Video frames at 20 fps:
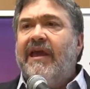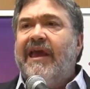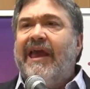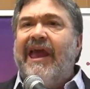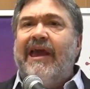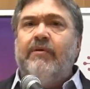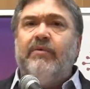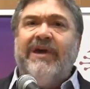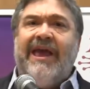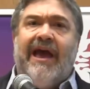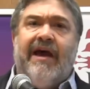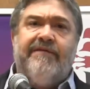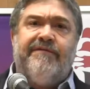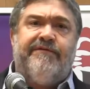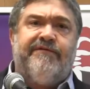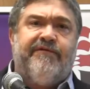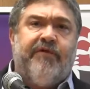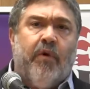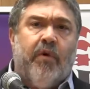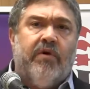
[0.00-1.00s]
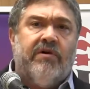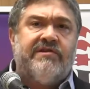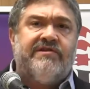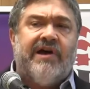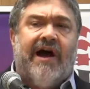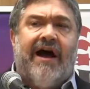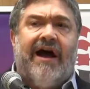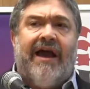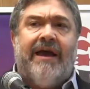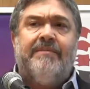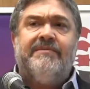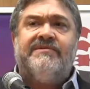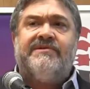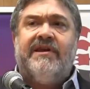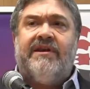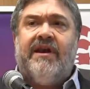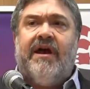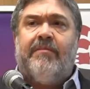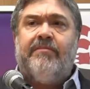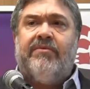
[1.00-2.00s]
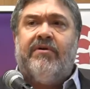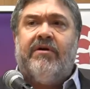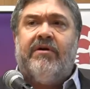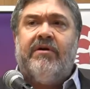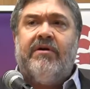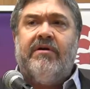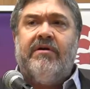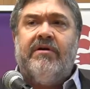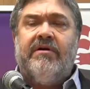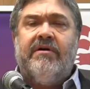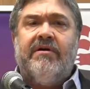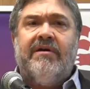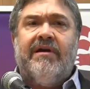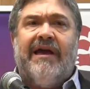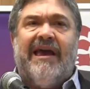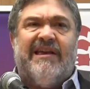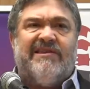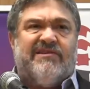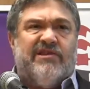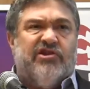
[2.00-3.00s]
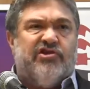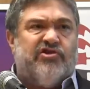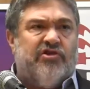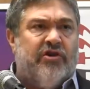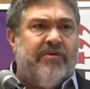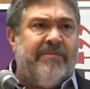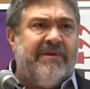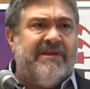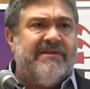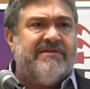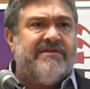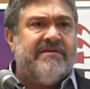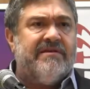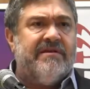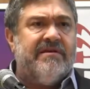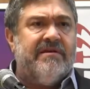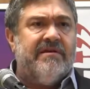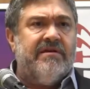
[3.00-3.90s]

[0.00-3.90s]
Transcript: And we have 4 times the number as the Germans,